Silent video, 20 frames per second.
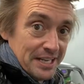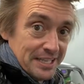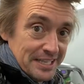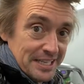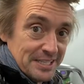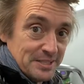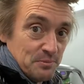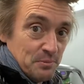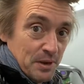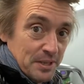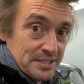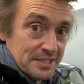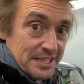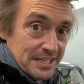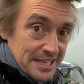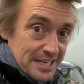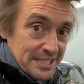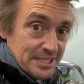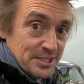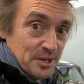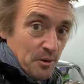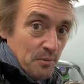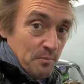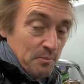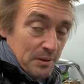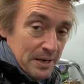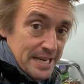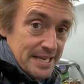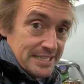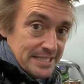at this once it is
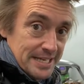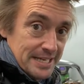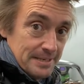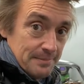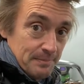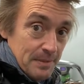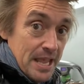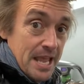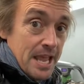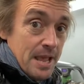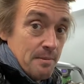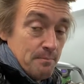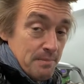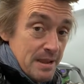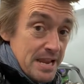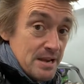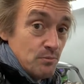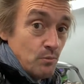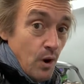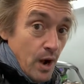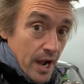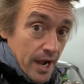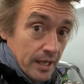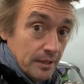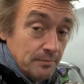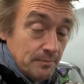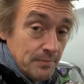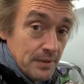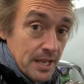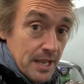completed.
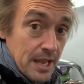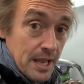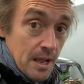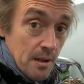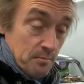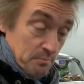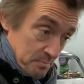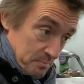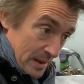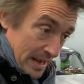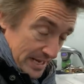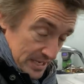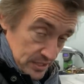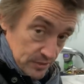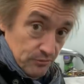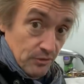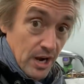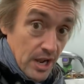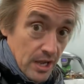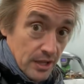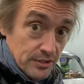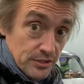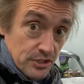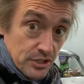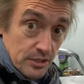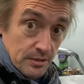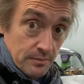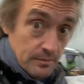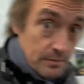Meanwhile, back at the ranch,